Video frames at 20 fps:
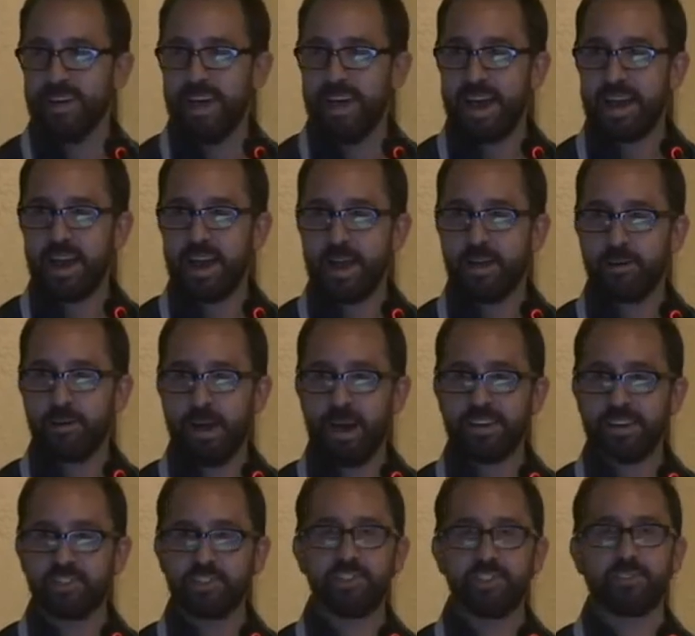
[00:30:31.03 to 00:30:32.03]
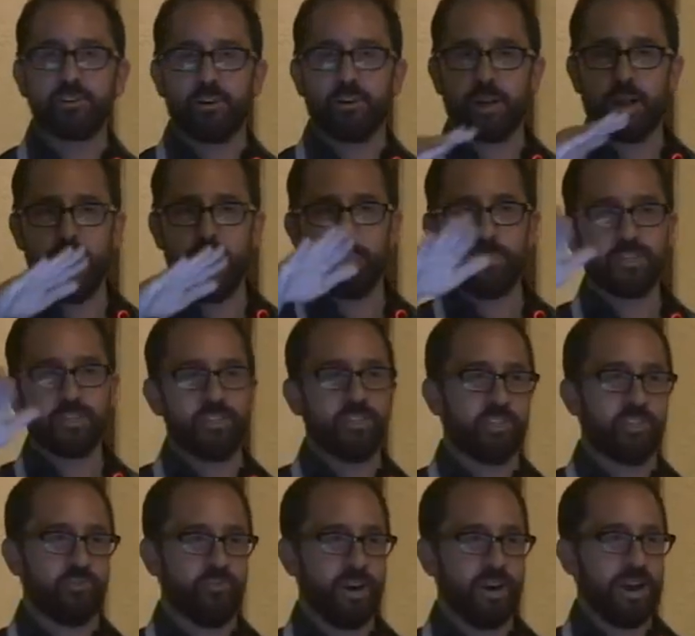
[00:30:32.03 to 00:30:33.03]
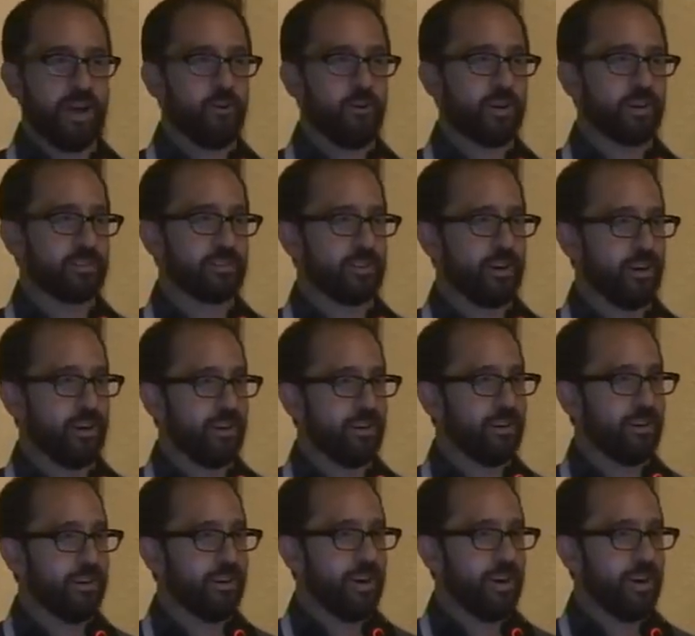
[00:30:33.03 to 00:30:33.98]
And I should start a competition right now because I